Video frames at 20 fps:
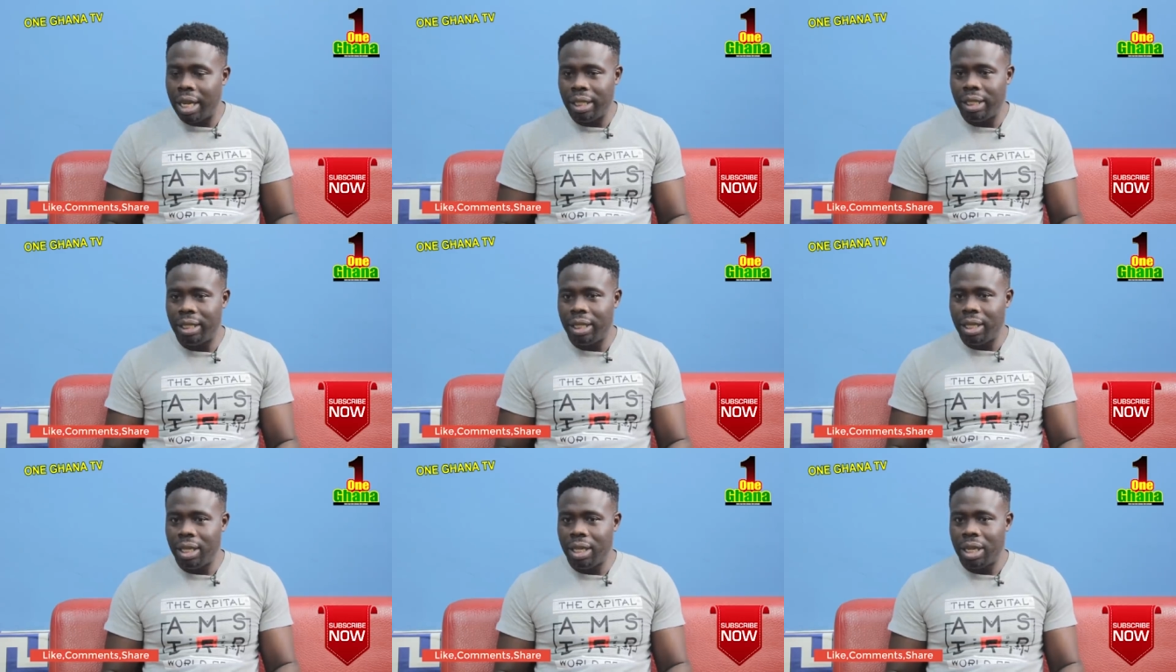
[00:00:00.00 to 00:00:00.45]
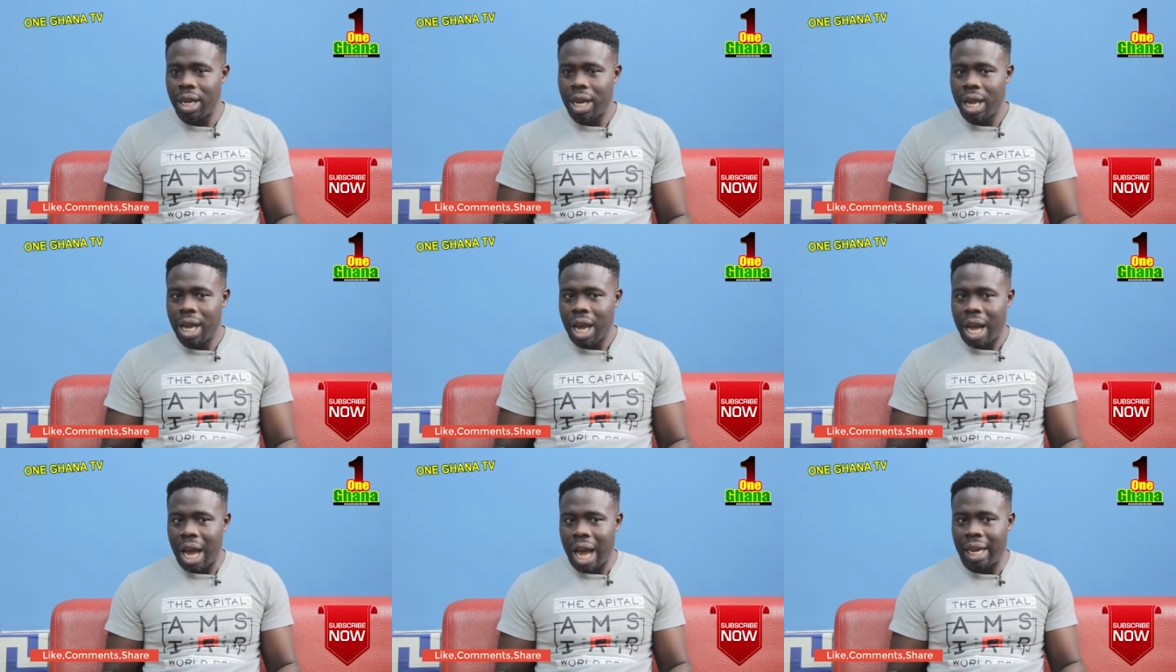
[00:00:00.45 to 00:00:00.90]
enti
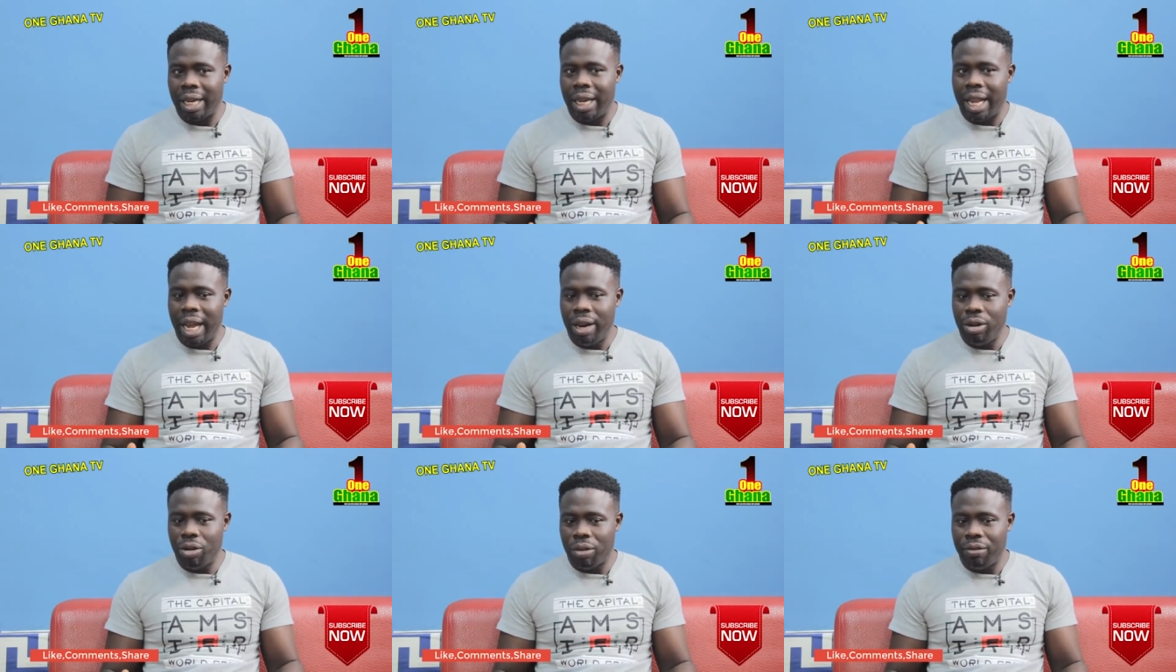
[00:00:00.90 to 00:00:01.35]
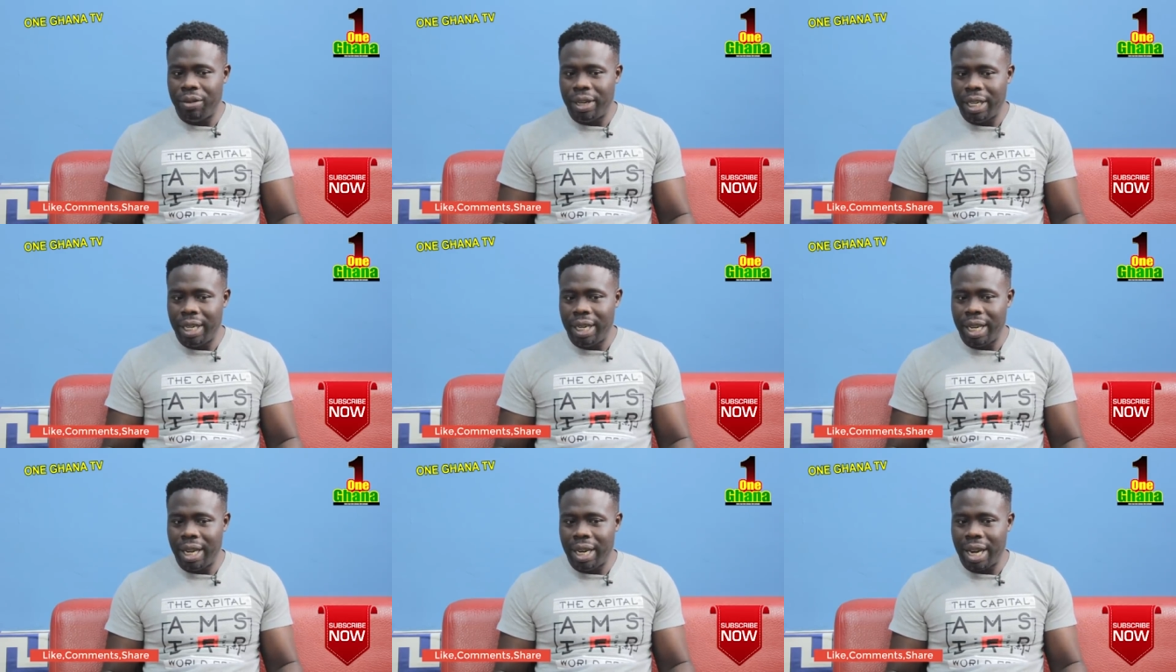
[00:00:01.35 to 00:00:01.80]
at the end of
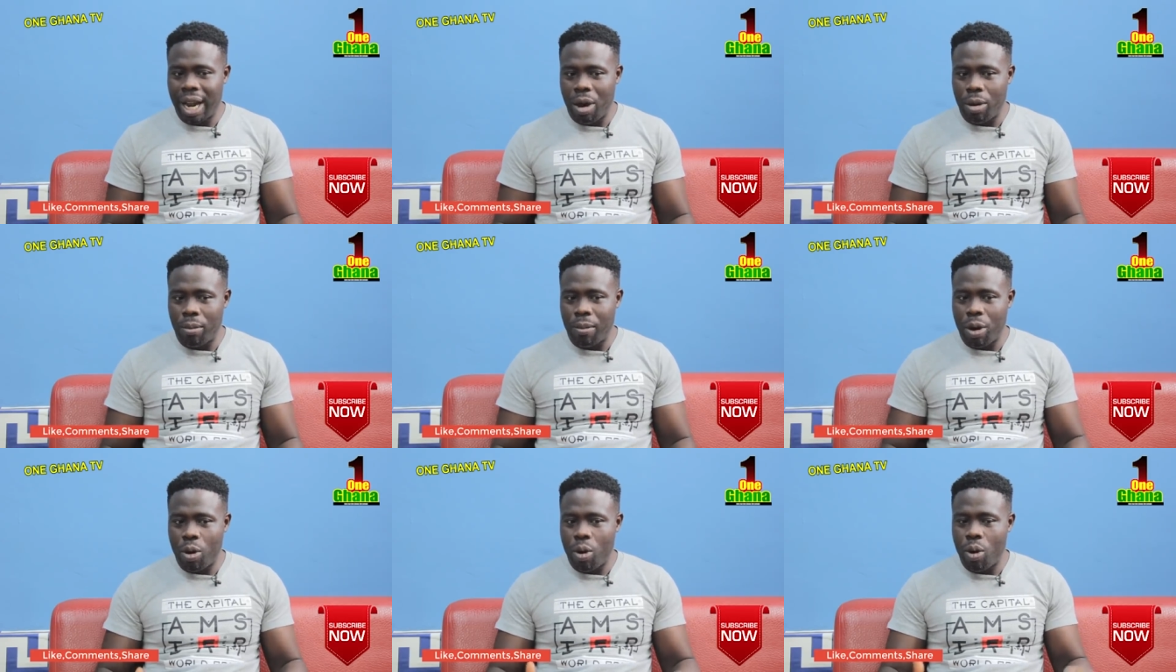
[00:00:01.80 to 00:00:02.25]
the day now be